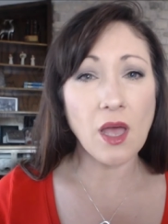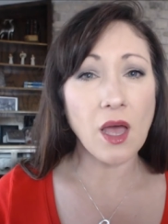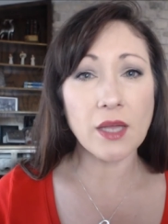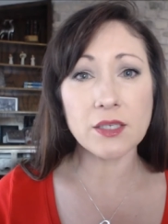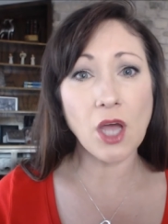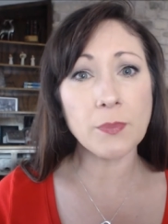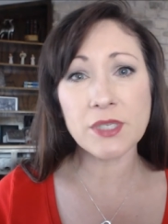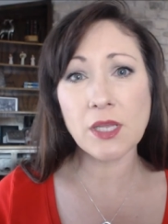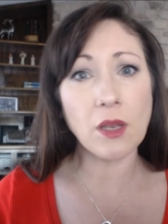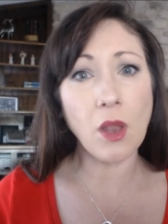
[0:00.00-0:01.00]

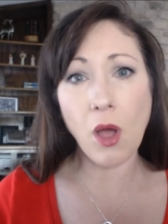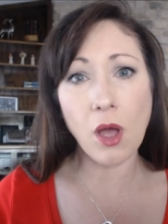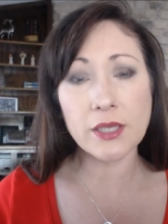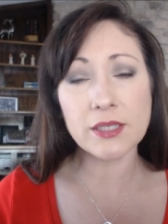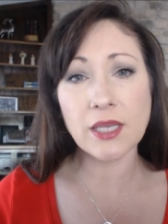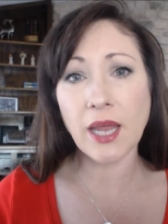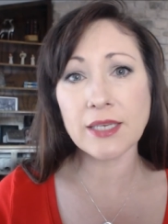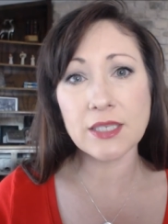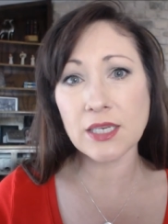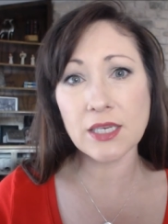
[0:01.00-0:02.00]
adoptee loss and
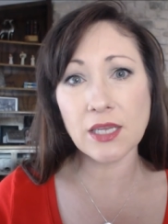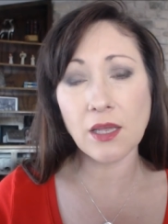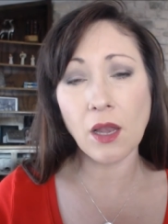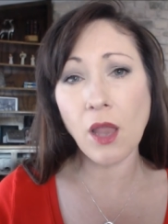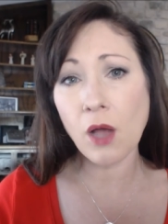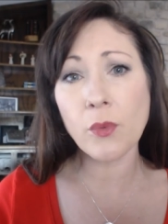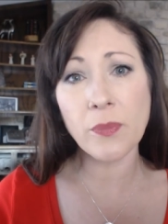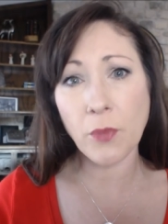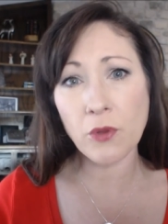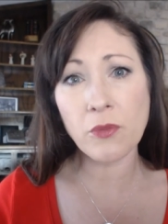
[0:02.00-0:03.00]
identity, along with
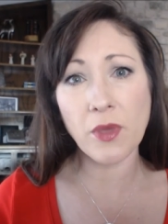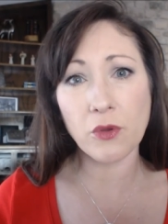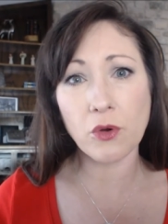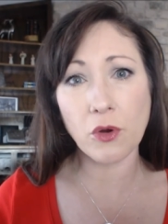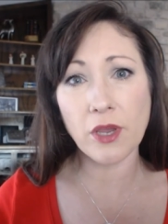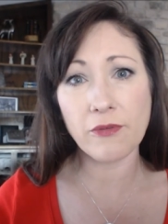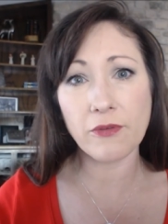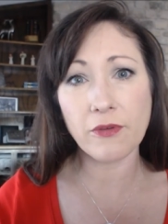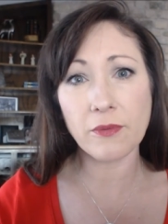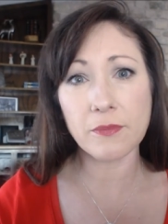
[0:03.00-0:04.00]
birth mother grief.
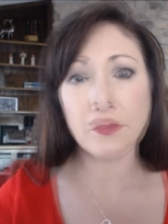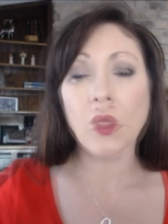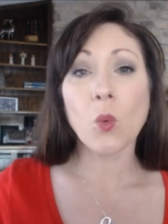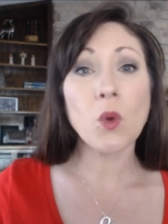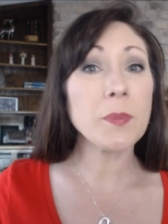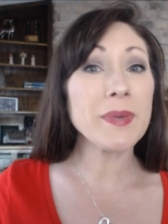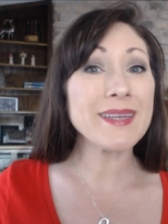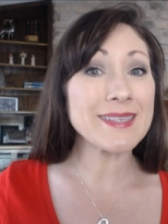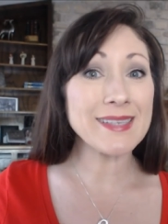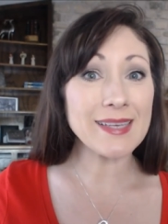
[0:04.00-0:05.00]
We'll be
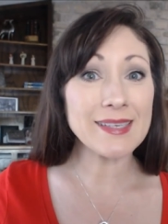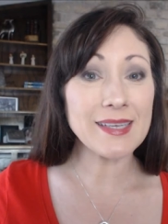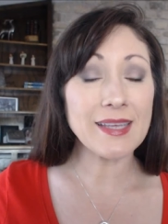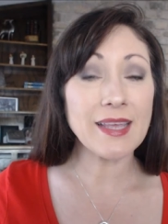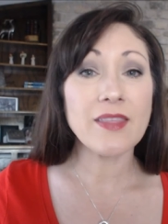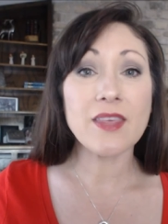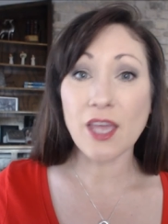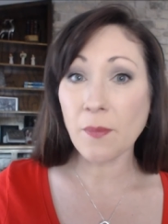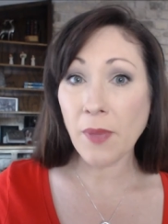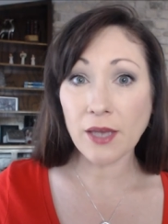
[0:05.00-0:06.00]
discussing the
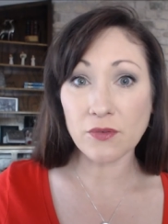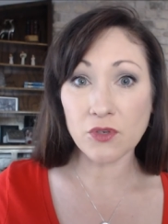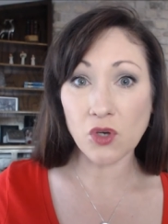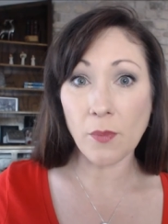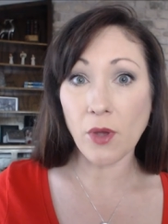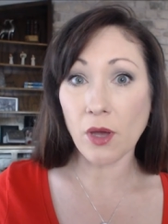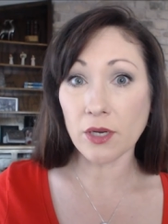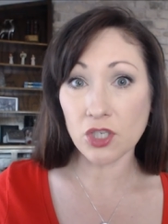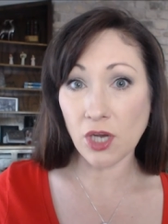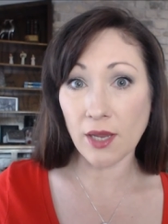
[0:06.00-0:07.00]
impact of trauma on a
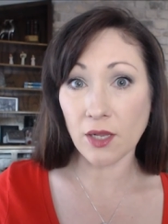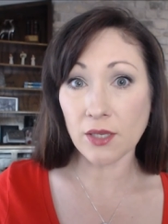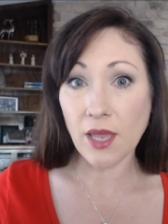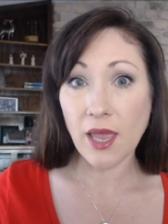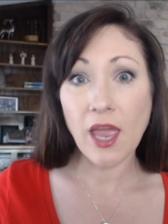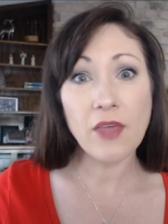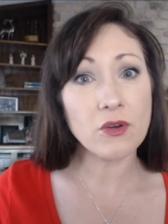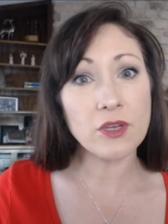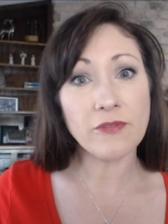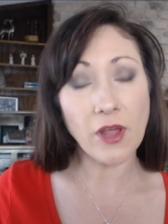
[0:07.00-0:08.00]
child and
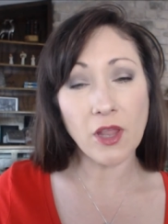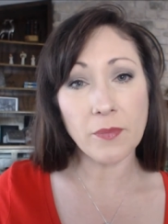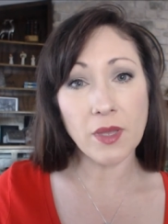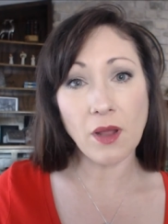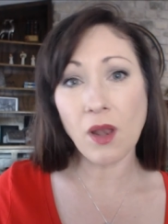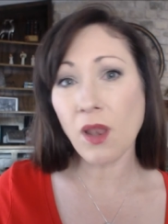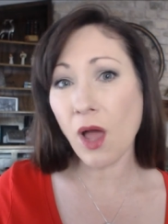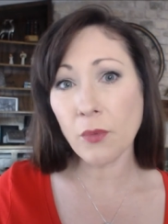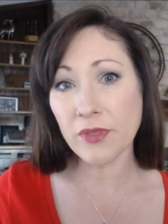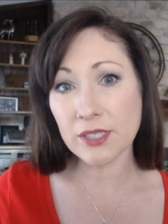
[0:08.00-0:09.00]
their development,
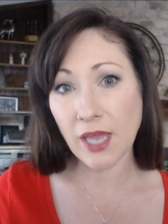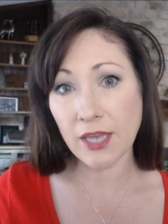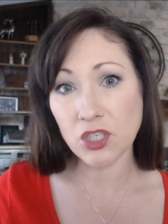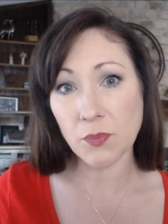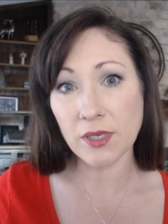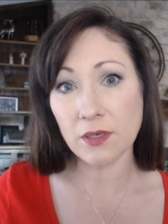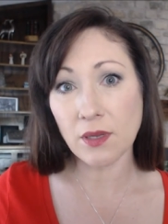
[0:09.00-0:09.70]
along with attachment,